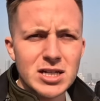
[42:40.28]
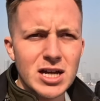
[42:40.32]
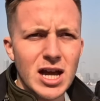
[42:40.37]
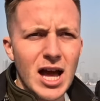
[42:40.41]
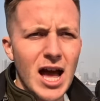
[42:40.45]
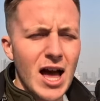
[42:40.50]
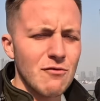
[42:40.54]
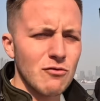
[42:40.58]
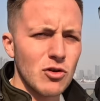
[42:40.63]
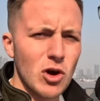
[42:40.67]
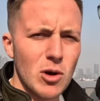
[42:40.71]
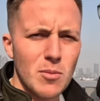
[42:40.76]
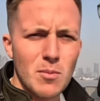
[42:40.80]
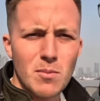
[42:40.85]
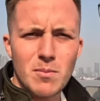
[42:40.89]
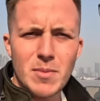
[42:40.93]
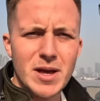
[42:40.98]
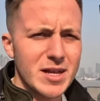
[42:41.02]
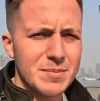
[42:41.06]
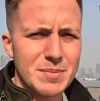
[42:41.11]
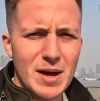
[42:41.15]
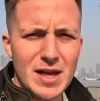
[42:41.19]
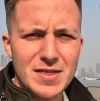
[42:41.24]
I haven't got
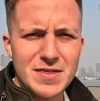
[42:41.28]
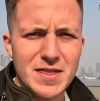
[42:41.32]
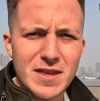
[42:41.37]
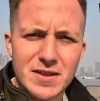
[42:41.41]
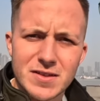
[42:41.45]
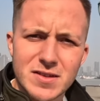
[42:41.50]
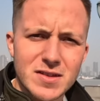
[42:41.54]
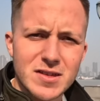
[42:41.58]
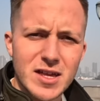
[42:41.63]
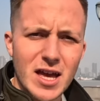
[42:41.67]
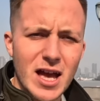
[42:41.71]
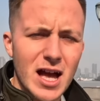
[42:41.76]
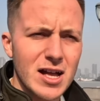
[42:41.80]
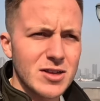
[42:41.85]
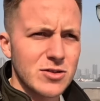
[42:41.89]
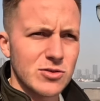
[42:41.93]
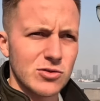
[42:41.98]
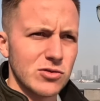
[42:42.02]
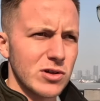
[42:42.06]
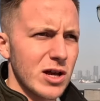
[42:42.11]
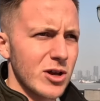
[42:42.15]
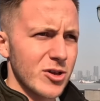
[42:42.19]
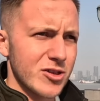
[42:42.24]
many bad things to say at
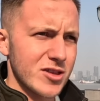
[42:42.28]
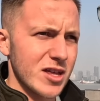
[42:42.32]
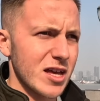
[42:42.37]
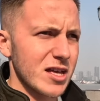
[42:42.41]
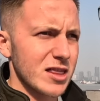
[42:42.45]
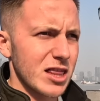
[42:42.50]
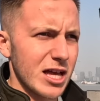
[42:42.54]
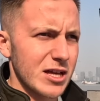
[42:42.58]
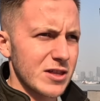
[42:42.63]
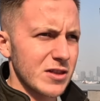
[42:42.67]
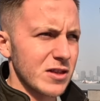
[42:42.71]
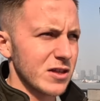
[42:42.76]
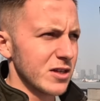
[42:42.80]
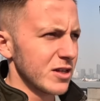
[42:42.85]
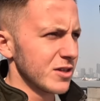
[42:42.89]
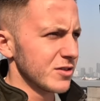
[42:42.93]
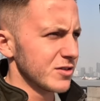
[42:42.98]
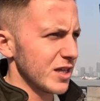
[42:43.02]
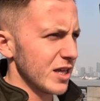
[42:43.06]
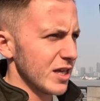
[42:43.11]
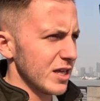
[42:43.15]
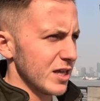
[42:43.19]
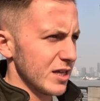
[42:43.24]
all. I would say like
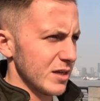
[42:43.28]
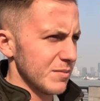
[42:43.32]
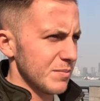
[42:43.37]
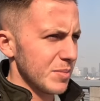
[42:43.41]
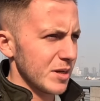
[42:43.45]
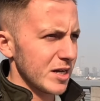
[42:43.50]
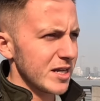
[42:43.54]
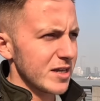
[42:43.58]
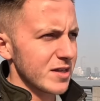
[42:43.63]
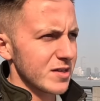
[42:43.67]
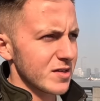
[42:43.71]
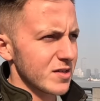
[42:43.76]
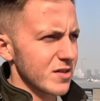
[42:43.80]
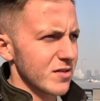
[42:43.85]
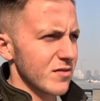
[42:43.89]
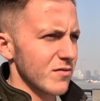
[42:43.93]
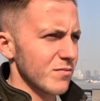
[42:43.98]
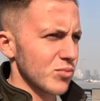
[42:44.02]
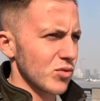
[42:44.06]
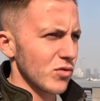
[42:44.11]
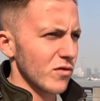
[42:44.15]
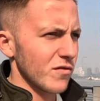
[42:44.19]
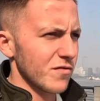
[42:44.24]
the police
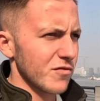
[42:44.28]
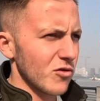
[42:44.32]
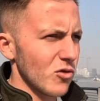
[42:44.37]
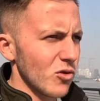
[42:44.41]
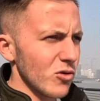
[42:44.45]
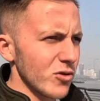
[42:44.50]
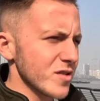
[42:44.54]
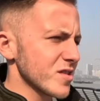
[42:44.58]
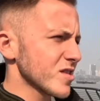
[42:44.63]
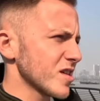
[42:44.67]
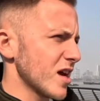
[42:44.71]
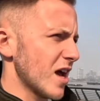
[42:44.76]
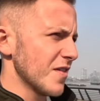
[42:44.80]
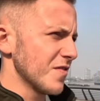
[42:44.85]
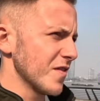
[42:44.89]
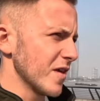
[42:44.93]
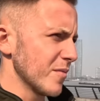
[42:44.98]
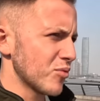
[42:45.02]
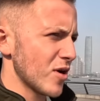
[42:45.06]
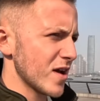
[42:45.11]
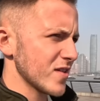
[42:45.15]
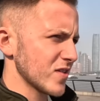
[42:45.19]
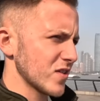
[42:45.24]
force and the
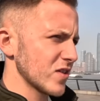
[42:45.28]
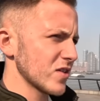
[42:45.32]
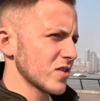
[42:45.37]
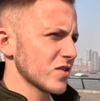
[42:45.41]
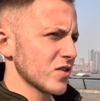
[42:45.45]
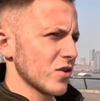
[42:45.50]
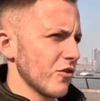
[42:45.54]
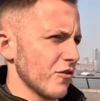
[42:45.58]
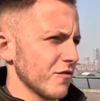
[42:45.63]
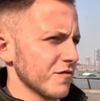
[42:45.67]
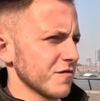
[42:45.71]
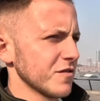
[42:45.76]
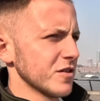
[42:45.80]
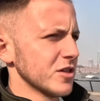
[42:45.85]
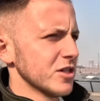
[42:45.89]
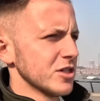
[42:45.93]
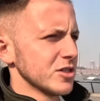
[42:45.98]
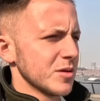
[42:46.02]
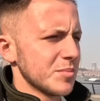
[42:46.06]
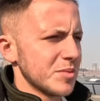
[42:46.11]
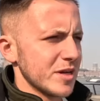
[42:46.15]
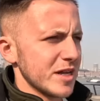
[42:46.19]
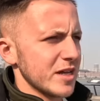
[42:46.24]
presence of
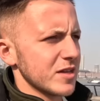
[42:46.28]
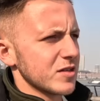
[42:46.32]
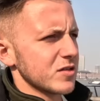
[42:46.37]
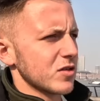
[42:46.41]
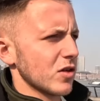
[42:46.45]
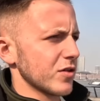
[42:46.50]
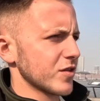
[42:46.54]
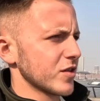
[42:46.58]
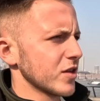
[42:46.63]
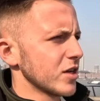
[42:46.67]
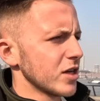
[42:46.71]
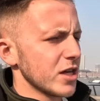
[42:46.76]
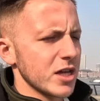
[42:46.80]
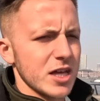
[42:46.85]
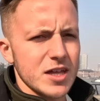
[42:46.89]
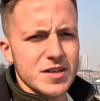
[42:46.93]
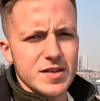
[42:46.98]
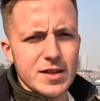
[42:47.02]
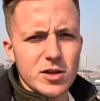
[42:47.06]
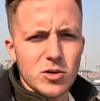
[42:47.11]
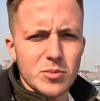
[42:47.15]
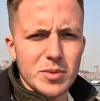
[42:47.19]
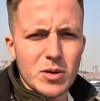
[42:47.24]
the police is a
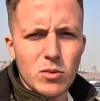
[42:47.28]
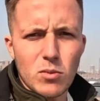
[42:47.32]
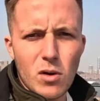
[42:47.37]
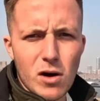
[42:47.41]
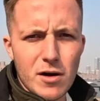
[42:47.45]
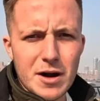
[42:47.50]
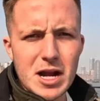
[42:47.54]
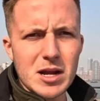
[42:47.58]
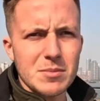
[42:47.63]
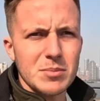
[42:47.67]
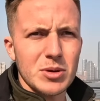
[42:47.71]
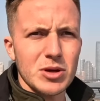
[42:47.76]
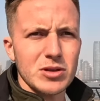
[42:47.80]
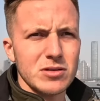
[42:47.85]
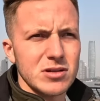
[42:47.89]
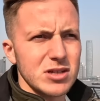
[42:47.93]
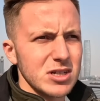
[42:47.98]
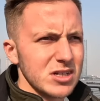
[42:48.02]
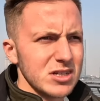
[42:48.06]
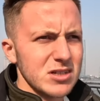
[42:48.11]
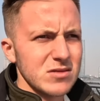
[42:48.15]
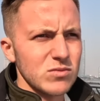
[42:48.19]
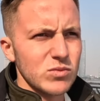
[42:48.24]
little bit worrying, but
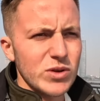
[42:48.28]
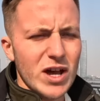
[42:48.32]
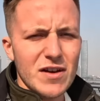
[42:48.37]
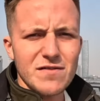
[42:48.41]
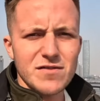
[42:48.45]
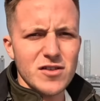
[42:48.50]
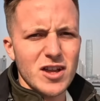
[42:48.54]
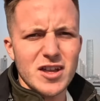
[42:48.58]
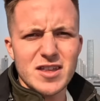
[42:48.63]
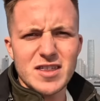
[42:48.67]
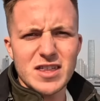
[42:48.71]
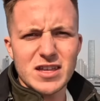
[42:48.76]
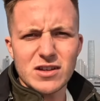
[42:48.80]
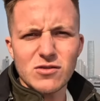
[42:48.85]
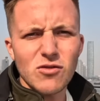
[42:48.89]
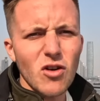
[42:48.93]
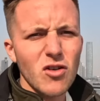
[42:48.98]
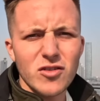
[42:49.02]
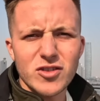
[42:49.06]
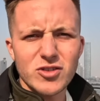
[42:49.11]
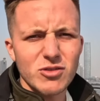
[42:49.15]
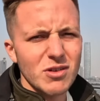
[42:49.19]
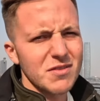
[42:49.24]
we haven't done anything
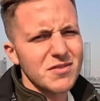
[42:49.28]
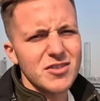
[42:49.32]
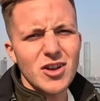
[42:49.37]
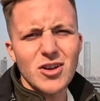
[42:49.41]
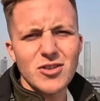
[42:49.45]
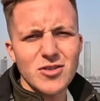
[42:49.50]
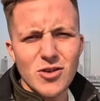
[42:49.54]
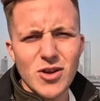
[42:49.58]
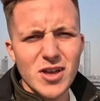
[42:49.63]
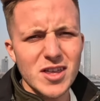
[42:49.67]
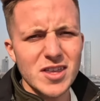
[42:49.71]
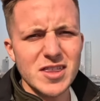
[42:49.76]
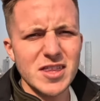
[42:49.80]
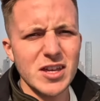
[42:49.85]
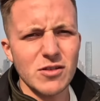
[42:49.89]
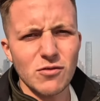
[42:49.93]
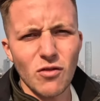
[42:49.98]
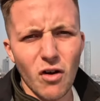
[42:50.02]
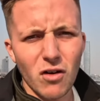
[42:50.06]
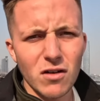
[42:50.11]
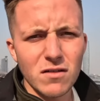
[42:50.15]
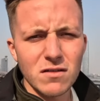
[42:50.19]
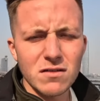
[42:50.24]
wrong. So if you don't do anything
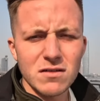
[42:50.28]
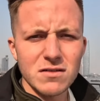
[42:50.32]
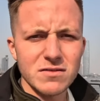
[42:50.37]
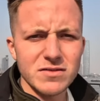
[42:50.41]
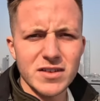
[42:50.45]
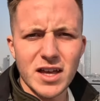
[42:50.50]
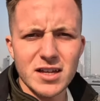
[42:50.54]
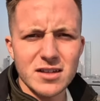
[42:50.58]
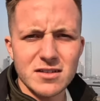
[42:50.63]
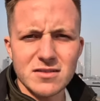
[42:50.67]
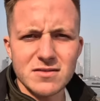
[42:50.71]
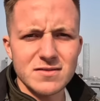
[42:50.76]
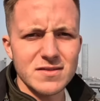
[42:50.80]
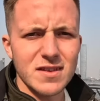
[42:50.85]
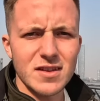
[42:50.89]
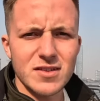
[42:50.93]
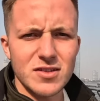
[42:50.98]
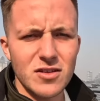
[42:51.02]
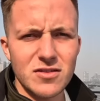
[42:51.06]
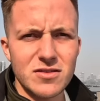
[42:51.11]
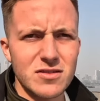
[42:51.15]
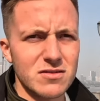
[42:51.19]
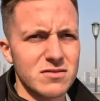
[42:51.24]
wrong, then there's
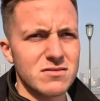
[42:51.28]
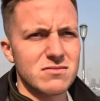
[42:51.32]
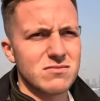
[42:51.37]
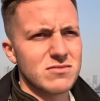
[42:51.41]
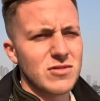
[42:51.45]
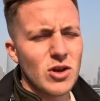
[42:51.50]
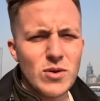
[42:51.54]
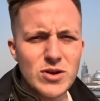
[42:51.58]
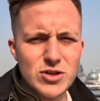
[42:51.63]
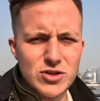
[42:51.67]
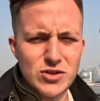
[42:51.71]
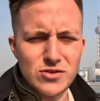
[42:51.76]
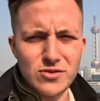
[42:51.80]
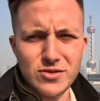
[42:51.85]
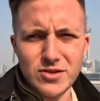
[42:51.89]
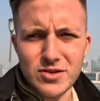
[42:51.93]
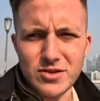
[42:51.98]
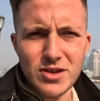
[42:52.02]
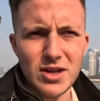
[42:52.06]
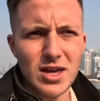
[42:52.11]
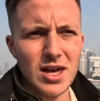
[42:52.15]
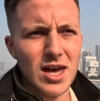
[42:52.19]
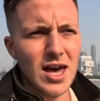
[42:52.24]
no
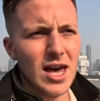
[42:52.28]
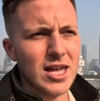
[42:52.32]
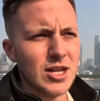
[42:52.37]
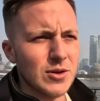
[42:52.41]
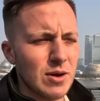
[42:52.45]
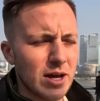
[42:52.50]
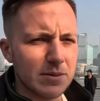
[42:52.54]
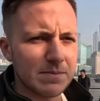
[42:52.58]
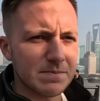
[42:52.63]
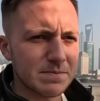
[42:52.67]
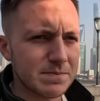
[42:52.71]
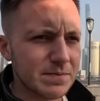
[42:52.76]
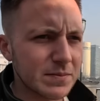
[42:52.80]
issues. Anyway.